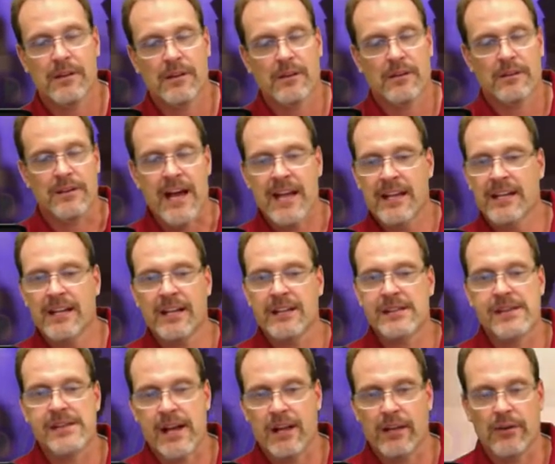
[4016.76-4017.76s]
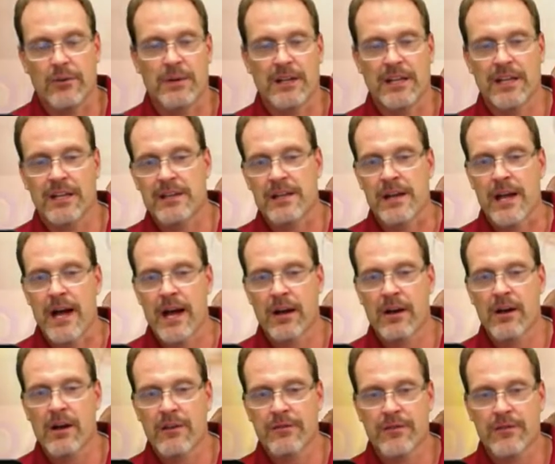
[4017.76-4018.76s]
Not get a Tello, but get the
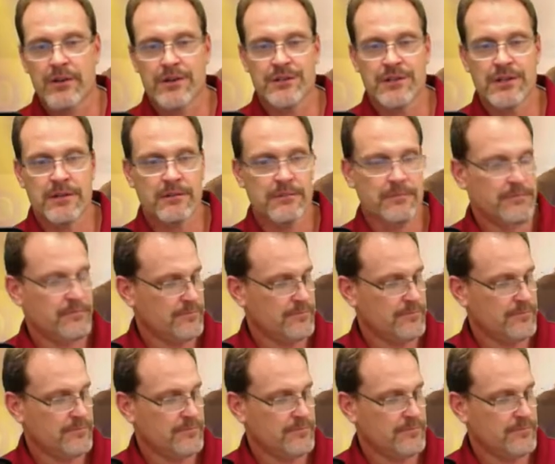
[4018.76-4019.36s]
knockoff version.